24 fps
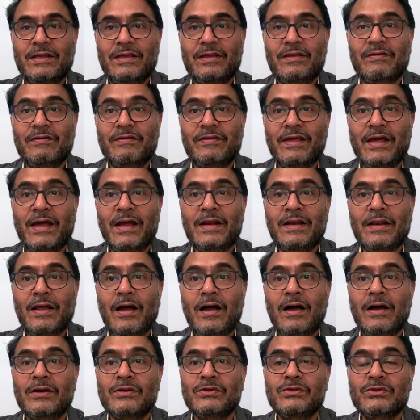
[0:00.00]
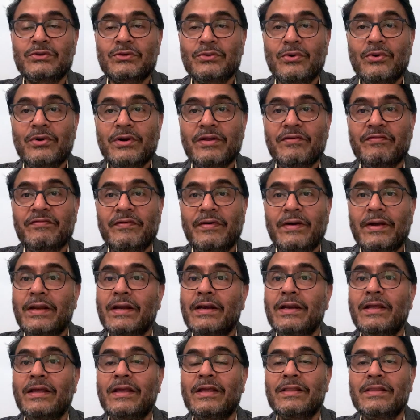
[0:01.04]
that are so
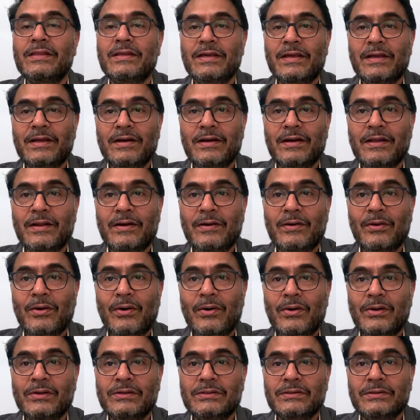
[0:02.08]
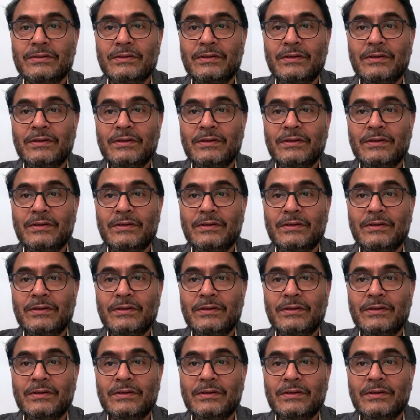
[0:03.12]
defined in the Indian laws.